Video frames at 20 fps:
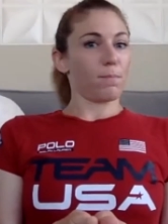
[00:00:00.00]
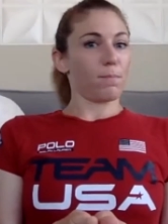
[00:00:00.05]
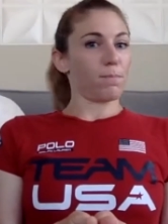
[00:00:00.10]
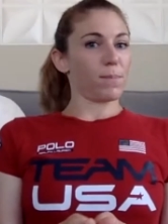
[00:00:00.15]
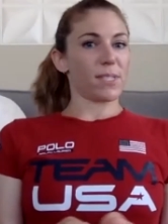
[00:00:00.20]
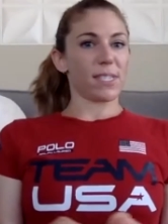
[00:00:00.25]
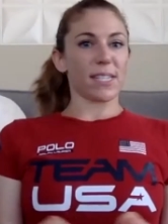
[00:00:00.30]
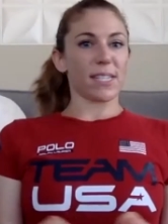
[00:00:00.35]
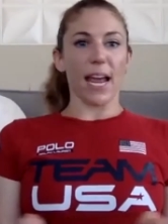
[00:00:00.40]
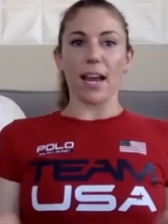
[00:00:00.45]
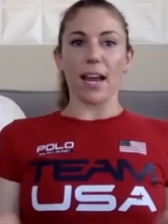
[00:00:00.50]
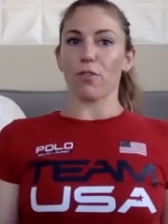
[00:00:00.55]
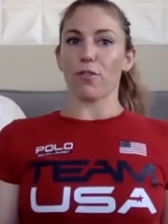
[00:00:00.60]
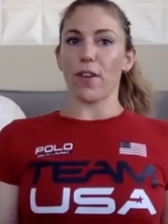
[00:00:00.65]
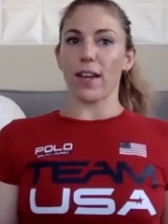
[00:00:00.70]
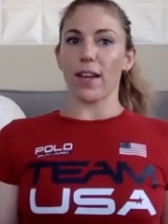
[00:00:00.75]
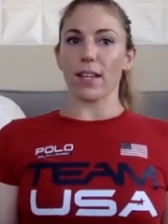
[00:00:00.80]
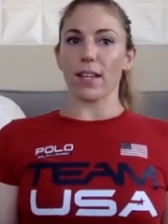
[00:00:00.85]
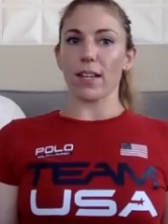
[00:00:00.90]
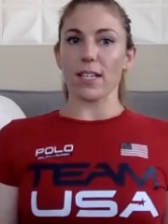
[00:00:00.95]
staying
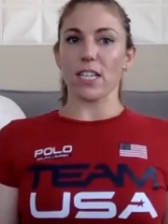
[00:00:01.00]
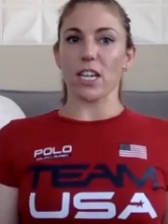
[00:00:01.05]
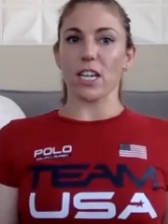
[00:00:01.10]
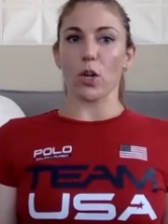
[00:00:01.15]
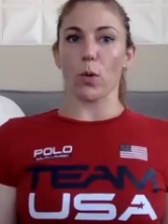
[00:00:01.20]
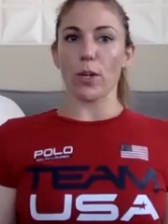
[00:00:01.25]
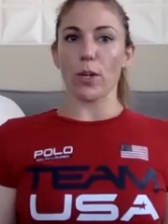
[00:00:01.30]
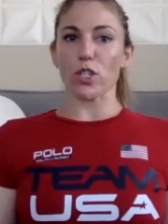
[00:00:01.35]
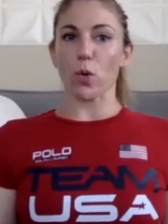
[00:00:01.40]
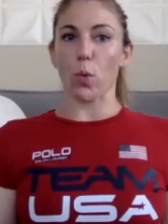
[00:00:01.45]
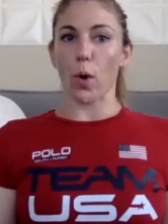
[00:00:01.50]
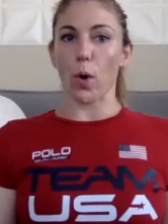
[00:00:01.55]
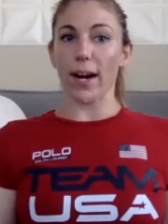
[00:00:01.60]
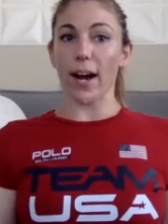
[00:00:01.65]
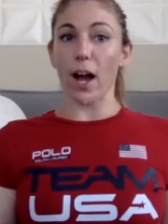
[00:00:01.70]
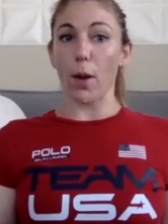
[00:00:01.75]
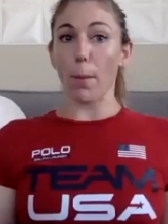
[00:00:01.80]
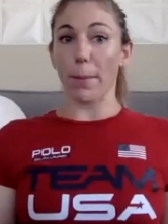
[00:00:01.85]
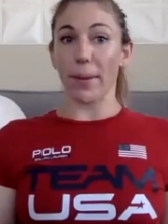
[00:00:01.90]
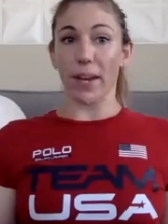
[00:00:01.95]
fit and continuing to work
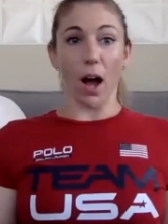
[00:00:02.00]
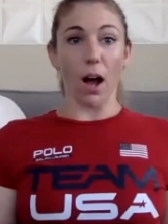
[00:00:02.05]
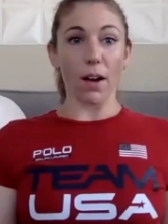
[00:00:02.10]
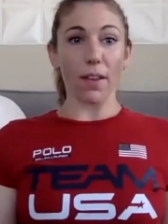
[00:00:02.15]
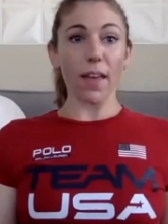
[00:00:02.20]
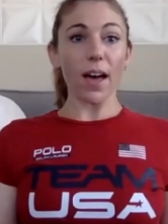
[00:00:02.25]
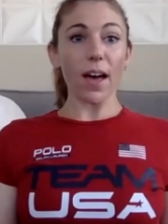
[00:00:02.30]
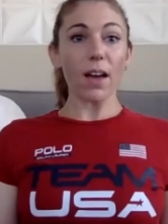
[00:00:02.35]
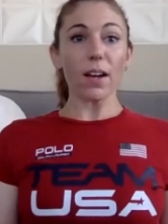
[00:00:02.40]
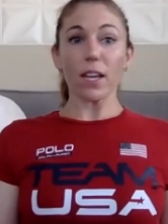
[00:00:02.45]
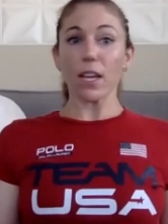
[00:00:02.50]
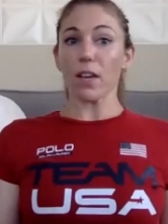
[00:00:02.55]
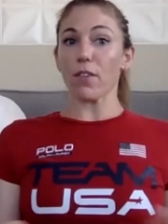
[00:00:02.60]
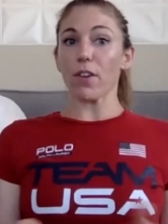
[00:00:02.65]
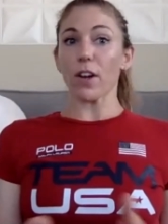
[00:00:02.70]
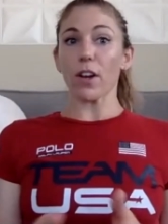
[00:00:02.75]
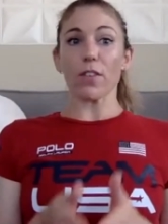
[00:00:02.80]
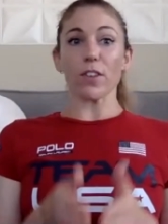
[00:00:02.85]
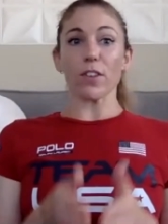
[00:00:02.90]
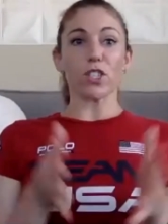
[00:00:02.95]
out beyond that, even
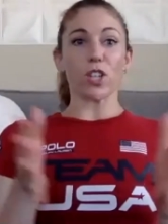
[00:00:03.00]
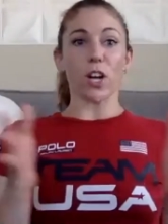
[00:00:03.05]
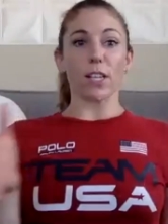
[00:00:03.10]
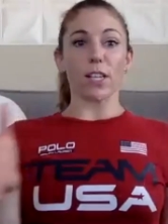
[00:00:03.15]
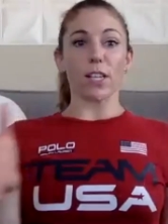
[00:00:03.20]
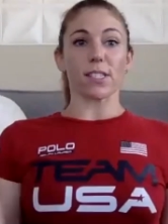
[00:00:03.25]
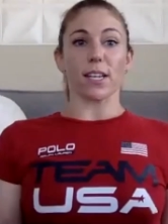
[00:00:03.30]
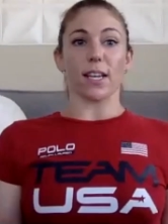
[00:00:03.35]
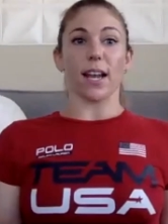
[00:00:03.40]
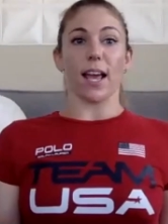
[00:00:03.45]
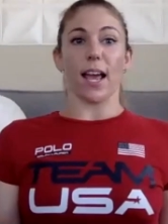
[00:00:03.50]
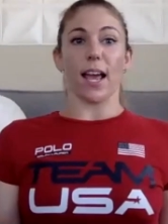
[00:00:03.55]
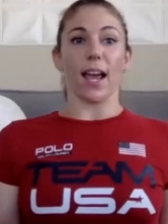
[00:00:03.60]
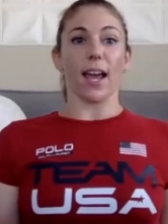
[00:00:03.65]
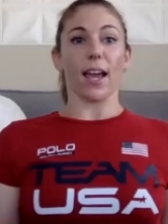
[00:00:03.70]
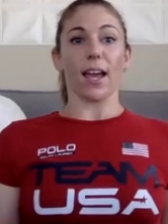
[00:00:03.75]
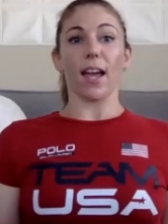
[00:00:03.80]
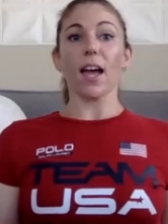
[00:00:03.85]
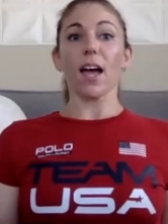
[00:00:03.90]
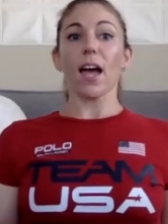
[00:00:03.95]
if it's just in
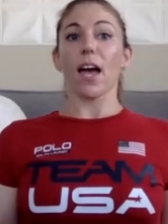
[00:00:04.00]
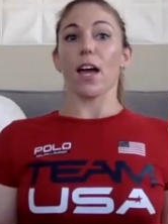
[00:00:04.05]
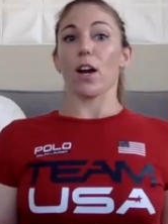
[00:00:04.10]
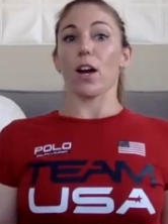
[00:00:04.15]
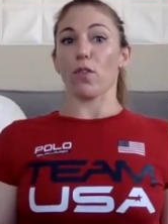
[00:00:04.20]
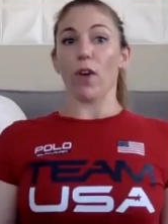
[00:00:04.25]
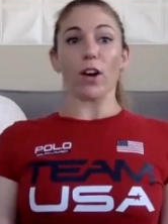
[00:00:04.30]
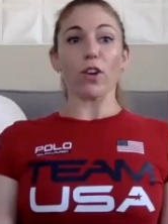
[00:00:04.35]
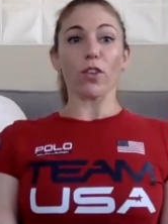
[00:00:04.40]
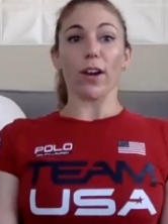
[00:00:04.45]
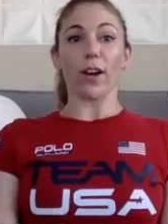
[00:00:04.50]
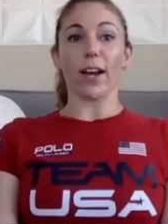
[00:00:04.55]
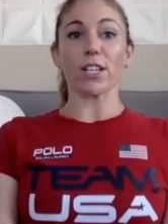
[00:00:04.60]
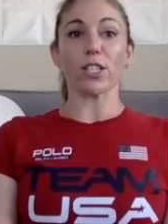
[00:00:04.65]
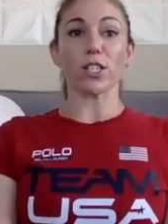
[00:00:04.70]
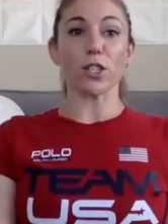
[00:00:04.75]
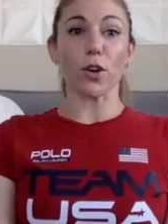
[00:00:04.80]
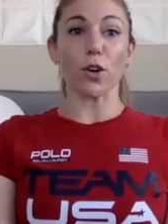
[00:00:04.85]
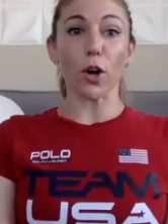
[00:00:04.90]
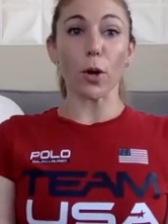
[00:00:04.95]
a
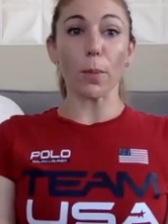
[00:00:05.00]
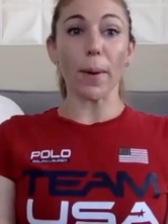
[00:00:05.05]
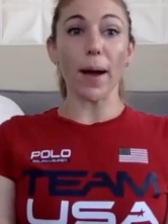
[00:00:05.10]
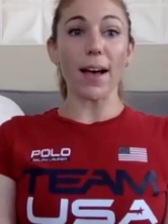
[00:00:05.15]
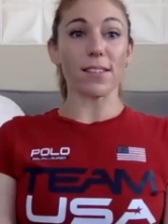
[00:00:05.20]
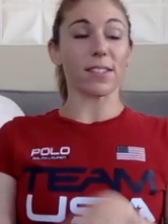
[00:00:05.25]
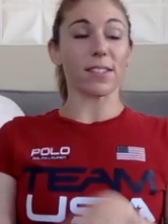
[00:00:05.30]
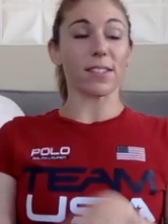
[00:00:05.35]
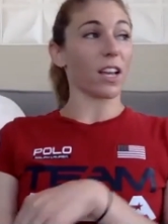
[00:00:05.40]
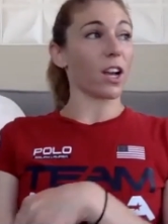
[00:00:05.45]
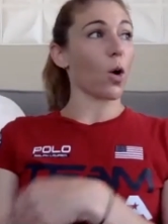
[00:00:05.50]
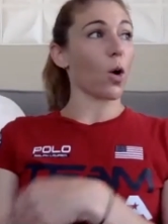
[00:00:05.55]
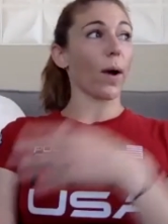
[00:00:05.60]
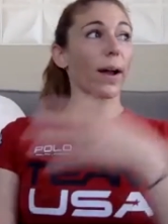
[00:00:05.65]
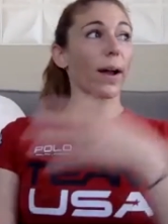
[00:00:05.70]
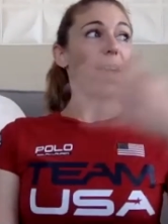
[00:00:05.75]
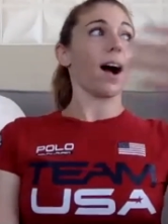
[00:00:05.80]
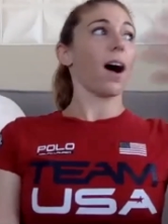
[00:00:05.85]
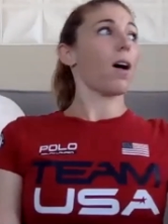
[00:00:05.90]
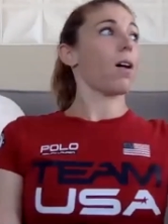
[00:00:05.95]
recreational capacity,
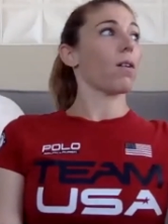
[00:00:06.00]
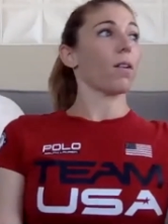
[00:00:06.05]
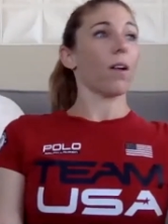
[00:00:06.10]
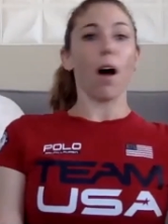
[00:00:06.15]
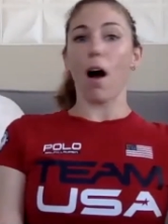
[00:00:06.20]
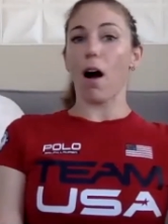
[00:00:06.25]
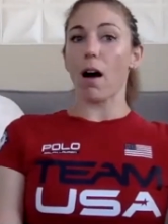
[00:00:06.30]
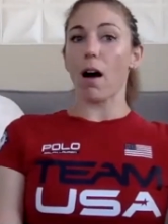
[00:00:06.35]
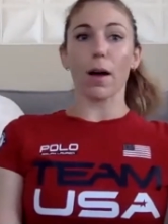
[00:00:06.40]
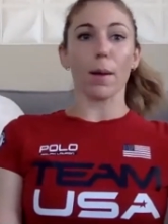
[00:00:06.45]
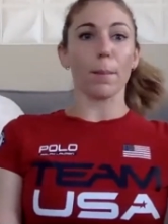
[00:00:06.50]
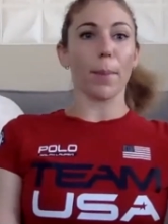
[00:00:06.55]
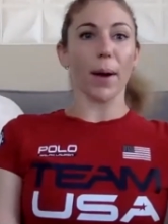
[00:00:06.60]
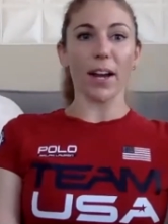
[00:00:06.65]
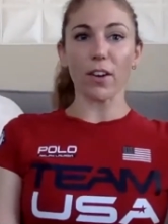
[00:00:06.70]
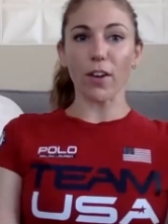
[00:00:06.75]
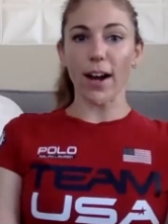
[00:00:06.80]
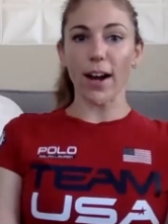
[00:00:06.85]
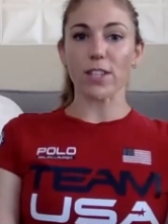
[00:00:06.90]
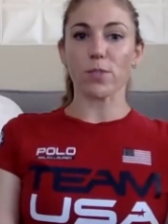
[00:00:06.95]
going out on
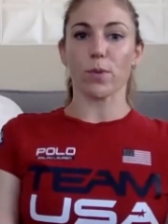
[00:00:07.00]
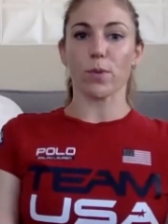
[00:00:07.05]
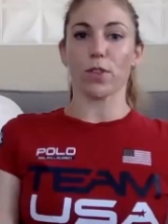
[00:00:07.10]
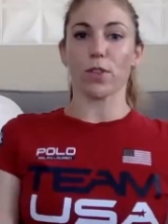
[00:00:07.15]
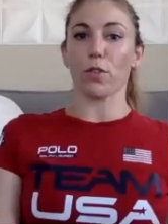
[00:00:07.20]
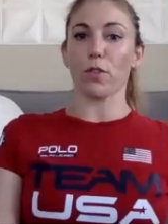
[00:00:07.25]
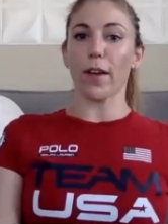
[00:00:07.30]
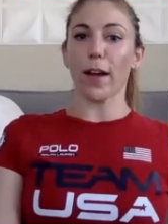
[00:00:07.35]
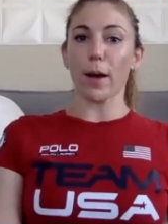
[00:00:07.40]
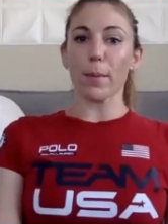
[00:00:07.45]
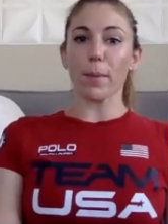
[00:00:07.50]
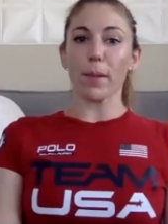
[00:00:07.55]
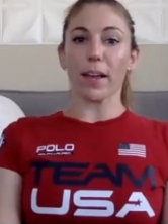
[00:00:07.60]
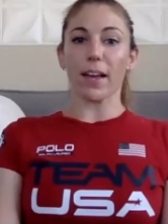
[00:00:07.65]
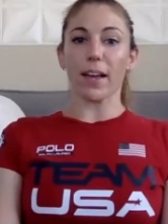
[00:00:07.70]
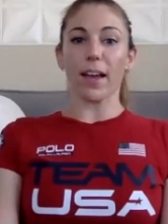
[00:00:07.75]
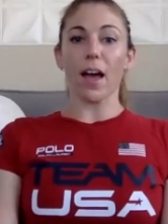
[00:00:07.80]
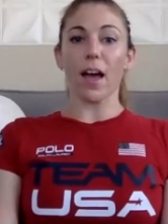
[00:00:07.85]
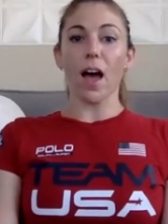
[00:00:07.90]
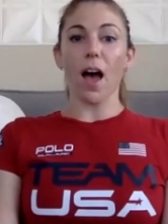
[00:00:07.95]
bike rides with your
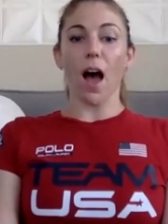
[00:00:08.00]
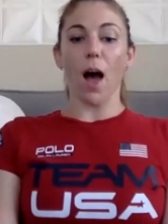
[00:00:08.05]
family.